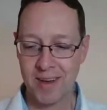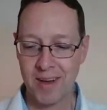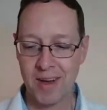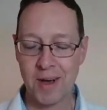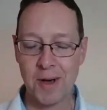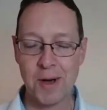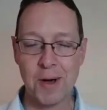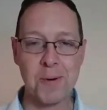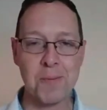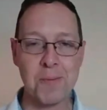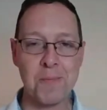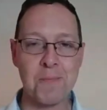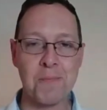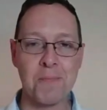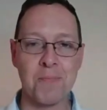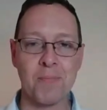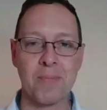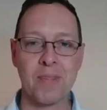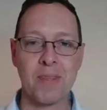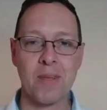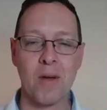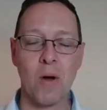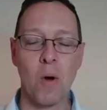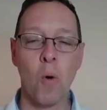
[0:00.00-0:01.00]
um,
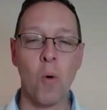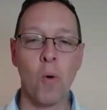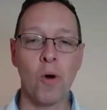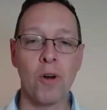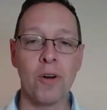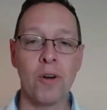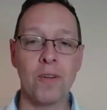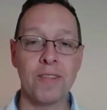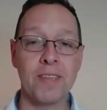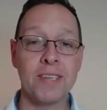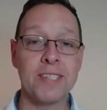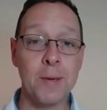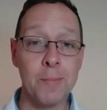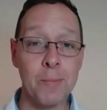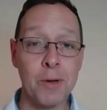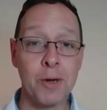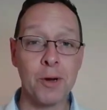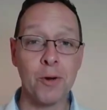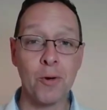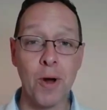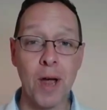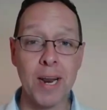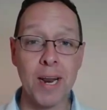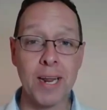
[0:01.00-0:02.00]
or the
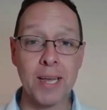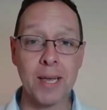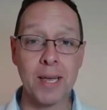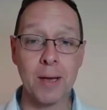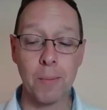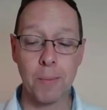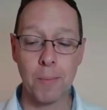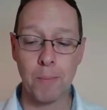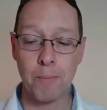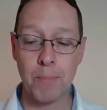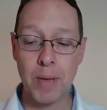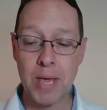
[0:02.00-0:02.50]
Democratic